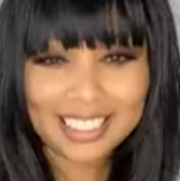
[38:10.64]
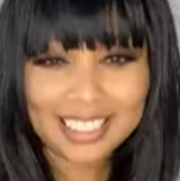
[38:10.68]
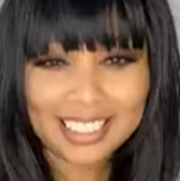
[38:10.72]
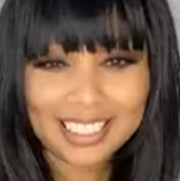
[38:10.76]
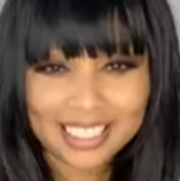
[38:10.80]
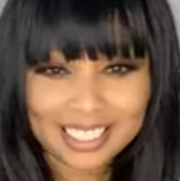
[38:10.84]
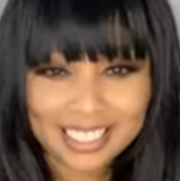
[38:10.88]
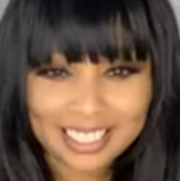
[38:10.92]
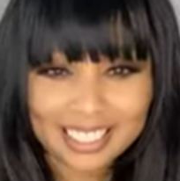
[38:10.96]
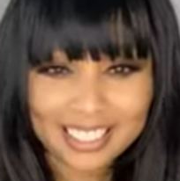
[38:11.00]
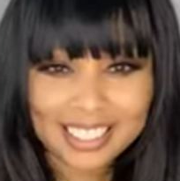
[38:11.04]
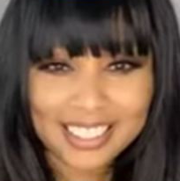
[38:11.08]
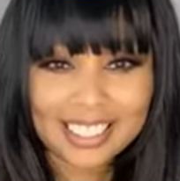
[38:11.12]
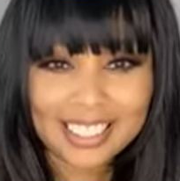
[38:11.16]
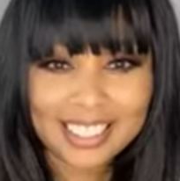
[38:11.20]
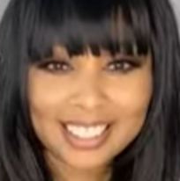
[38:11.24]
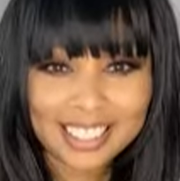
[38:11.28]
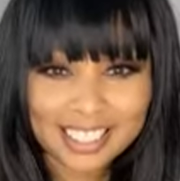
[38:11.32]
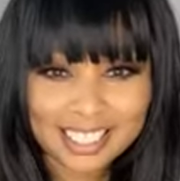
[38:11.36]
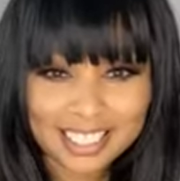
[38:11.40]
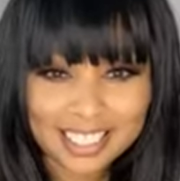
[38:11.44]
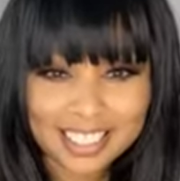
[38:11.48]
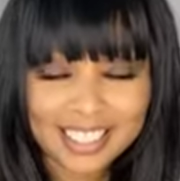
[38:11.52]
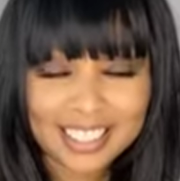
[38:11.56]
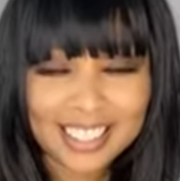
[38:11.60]
and game.
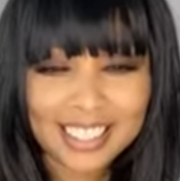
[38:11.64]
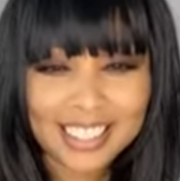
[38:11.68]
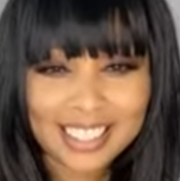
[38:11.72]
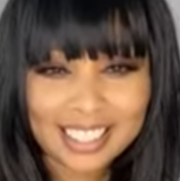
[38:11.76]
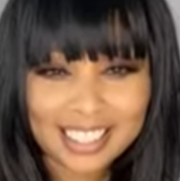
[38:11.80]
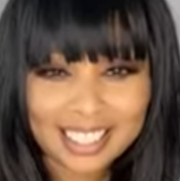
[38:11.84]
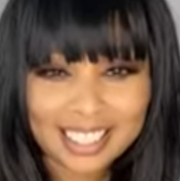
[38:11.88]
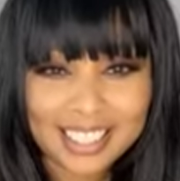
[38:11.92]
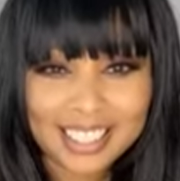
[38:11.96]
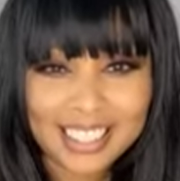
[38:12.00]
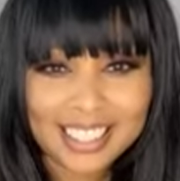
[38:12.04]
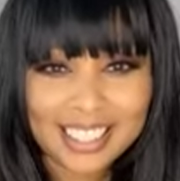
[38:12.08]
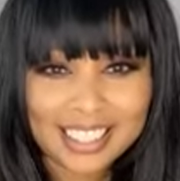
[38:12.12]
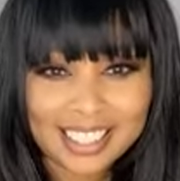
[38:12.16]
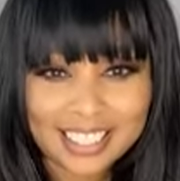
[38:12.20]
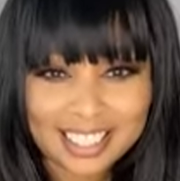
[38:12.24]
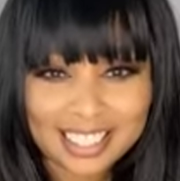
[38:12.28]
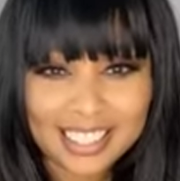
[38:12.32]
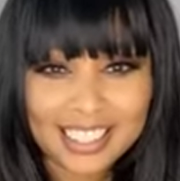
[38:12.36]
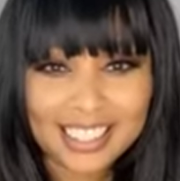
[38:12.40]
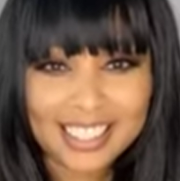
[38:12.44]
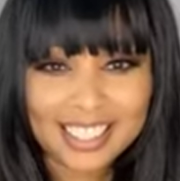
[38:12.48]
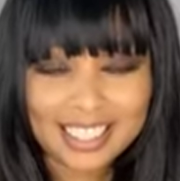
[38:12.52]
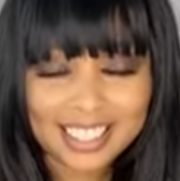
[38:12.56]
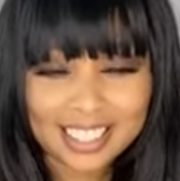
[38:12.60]
So
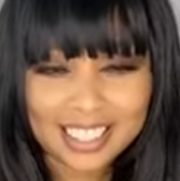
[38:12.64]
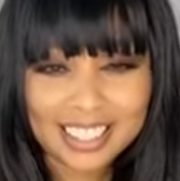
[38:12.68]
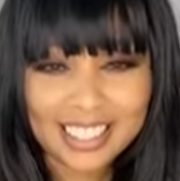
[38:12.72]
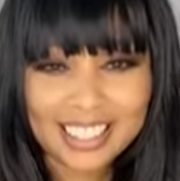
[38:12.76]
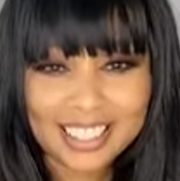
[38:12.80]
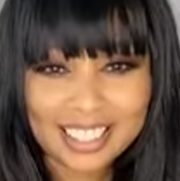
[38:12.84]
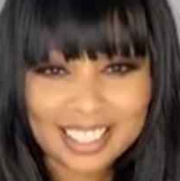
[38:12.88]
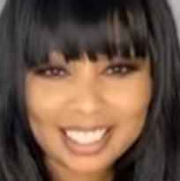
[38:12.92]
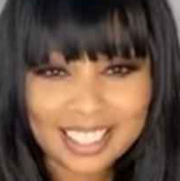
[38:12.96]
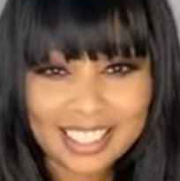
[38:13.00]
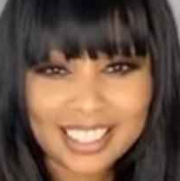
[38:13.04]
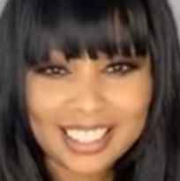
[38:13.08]
definitely, if you got